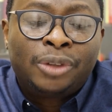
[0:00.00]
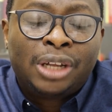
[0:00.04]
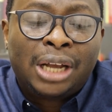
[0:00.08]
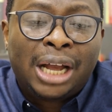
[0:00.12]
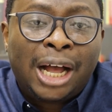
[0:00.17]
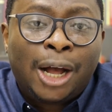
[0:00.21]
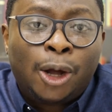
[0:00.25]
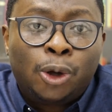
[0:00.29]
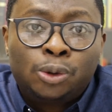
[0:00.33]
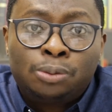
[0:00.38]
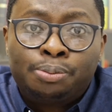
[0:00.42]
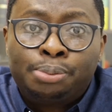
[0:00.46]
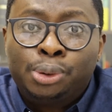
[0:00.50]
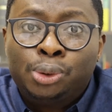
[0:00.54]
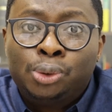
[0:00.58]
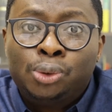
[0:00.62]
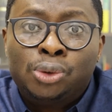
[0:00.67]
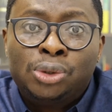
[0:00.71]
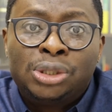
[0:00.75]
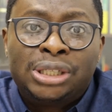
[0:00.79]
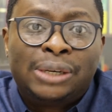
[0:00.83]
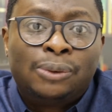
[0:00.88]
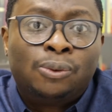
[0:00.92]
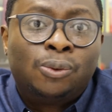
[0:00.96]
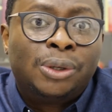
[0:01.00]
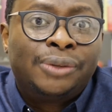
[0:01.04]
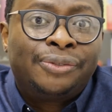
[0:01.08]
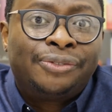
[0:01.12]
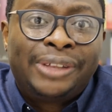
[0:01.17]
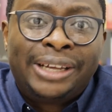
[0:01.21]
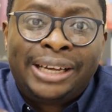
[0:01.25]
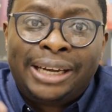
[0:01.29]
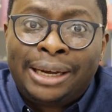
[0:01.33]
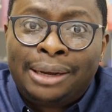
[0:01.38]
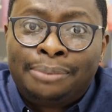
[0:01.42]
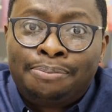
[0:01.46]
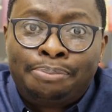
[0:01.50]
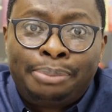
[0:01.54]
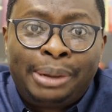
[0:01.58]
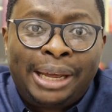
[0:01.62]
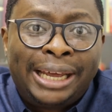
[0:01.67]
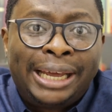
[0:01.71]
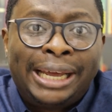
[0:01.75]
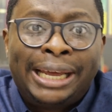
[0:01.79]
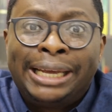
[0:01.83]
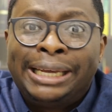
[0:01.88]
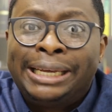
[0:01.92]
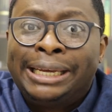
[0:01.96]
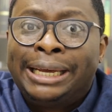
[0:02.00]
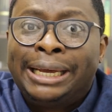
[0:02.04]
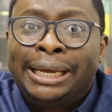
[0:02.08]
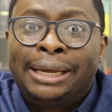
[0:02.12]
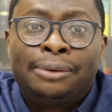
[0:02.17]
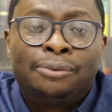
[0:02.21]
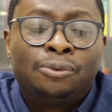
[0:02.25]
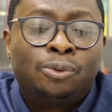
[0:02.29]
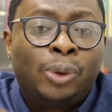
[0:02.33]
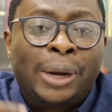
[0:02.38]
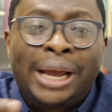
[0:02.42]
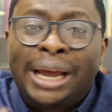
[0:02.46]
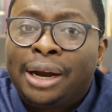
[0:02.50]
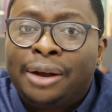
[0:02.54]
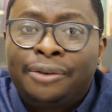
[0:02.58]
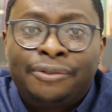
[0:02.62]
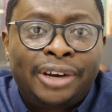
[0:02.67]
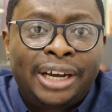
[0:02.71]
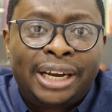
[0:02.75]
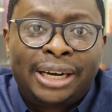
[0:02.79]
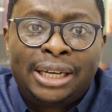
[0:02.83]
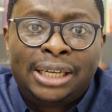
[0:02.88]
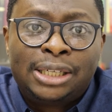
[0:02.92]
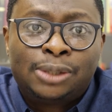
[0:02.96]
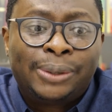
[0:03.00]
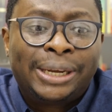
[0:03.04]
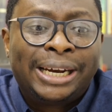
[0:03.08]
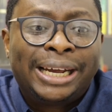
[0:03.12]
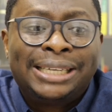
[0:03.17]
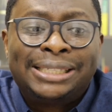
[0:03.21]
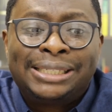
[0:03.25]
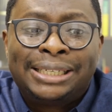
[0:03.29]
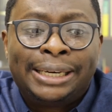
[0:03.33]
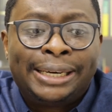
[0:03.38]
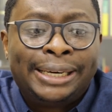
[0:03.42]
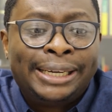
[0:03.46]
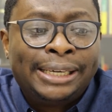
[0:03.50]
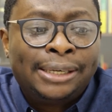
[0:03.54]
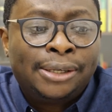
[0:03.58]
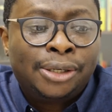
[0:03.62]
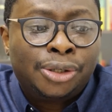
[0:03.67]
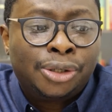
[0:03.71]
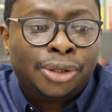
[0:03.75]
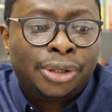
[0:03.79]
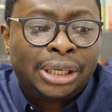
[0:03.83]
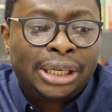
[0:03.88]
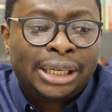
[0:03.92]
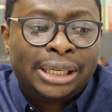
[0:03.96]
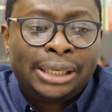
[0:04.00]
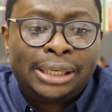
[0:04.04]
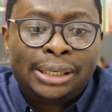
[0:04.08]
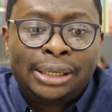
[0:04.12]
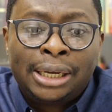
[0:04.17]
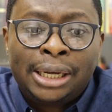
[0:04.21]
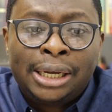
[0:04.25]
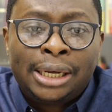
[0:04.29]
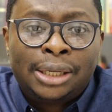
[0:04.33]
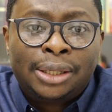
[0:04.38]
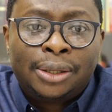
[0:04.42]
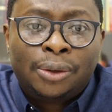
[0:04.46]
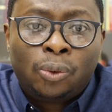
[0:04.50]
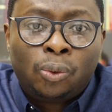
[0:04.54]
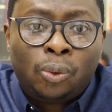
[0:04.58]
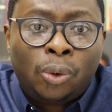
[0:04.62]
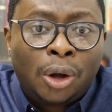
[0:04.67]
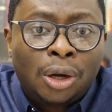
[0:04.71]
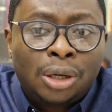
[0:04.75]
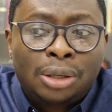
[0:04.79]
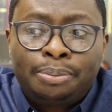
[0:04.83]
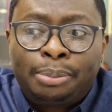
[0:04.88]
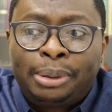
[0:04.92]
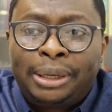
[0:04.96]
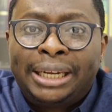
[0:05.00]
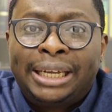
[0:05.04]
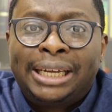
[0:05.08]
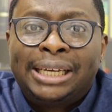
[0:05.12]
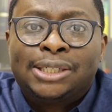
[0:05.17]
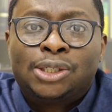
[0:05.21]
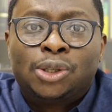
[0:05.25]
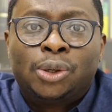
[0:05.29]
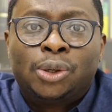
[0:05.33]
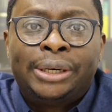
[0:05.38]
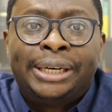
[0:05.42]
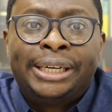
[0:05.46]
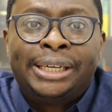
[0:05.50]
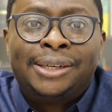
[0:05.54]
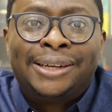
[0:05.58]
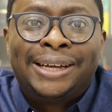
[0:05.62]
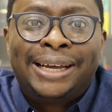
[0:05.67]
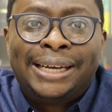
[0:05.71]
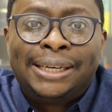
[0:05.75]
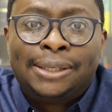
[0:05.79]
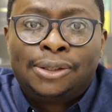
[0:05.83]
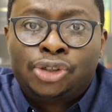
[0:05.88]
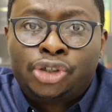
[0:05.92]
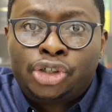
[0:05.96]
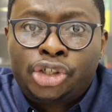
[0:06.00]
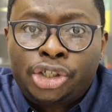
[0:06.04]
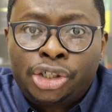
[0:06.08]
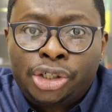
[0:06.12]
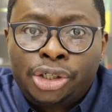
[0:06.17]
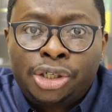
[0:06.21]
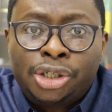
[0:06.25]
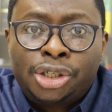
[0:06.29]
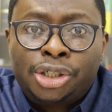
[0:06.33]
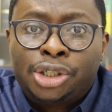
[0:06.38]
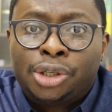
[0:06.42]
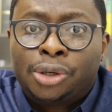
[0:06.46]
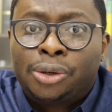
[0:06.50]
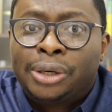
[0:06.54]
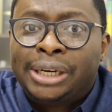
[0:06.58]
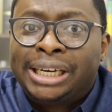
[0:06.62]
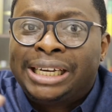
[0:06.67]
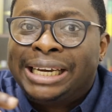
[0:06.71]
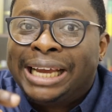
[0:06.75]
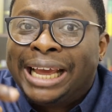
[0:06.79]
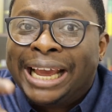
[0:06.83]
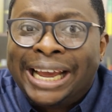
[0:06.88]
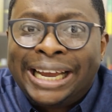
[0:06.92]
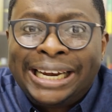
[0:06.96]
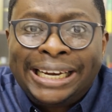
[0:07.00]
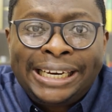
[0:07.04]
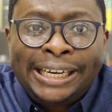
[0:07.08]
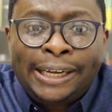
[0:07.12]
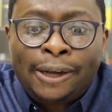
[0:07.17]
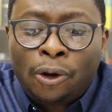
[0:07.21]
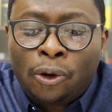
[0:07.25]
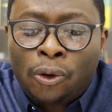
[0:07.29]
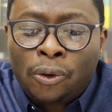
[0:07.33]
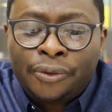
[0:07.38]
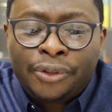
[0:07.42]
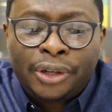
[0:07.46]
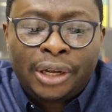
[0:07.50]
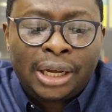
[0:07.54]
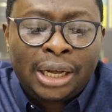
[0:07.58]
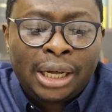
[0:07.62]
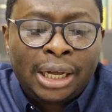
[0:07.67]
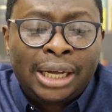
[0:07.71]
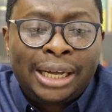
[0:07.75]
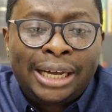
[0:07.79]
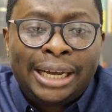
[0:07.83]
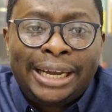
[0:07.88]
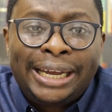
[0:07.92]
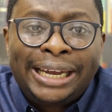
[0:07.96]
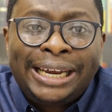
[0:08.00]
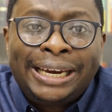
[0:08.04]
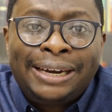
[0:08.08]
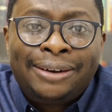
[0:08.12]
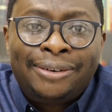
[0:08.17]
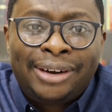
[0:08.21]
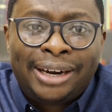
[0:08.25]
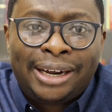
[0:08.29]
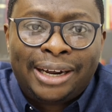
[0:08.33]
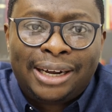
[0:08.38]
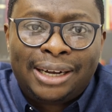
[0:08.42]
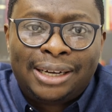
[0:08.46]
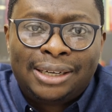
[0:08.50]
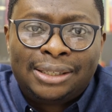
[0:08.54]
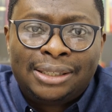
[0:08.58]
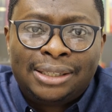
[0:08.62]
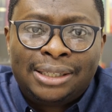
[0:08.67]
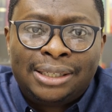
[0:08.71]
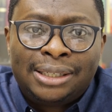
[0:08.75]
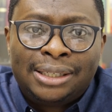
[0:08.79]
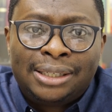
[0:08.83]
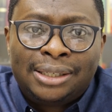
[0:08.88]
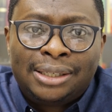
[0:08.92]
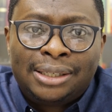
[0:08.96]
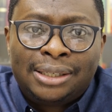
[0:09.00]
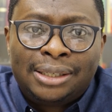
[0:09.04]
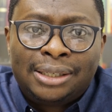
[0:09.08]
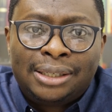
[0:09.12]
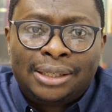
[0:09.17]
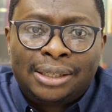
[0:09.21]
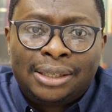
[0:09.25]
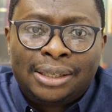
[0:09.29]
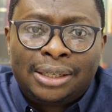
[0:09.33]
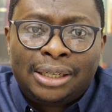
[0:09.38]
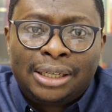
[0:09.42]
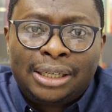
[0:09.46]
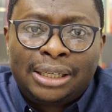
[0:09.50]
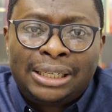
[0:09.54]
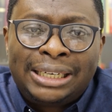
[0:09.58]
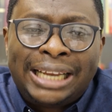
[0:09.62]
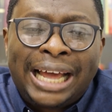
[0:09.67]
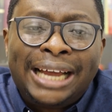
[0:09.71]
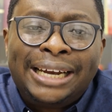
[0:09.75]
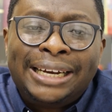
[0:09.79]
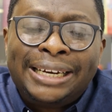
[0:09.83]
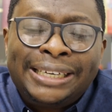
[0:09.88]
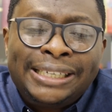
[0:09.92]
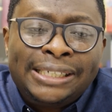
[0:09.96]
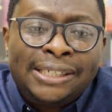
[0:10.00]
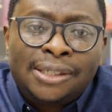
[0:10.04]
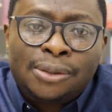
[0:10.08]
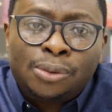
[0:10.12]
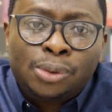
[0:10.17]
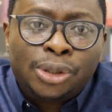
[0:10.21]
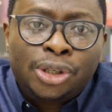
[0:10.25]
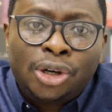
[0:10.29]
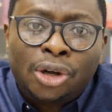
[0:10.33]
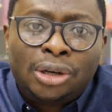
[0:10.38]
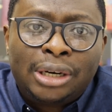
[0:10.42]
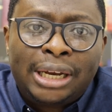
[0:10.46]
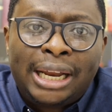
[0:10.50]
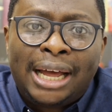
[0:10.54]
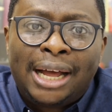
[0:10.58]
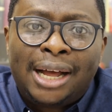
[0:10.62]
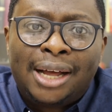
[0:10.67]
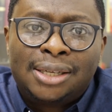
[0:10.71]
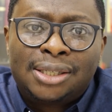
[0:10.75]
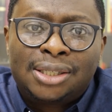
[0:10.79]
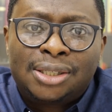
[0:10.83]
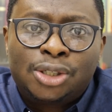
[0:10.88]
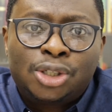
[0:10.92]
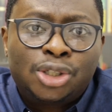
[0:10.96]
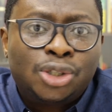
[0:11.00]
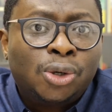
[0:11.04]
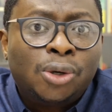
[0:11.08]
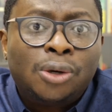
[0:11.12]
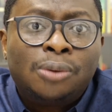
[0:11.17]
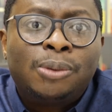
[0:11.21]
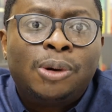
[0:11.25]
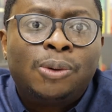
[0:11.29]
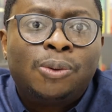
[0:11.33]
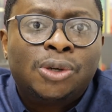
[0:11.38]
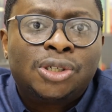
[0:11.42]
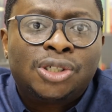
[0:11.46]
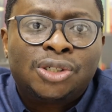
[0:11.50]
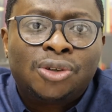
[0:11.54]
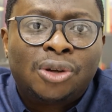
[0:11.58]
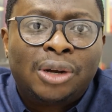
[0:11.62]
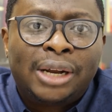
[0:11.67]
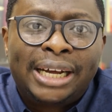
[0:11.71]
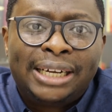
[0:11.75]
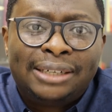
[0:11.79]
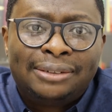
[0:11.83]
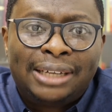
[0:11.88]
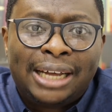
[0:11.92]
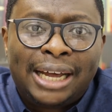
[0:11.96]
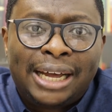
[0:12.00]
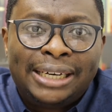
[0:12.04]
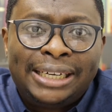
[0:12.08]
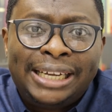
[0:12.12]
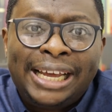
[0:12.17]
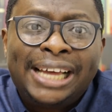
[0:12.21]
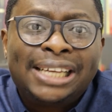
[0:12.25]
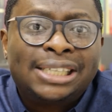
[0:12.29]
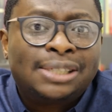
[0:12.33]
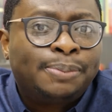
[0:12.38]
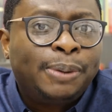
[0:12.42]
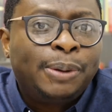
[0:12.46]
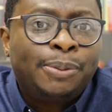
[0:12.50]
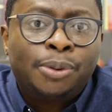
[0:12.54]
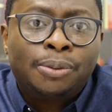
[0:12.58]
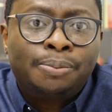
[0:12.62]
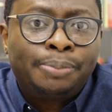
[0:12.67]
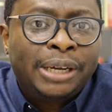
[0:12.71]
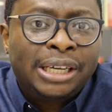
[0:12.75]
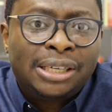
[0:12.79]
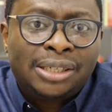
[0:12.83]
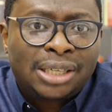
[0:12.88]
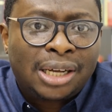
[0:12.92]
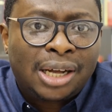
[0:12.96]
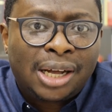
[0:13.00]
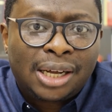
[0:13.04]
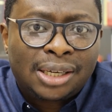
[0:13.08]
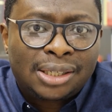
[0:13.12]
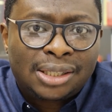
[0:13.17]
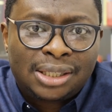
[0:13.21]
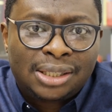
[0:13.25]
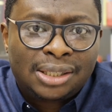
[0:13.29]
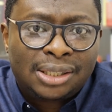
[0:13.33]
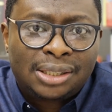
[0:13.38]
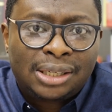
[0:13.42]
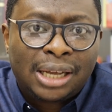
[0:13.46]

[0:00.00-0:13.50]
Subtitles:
output and what they are paying, wherever it is, whether it's a leader in the workplace or leader in church or in any other area, that leader will not last. Solomon was not like that. Yes, people paid taxes,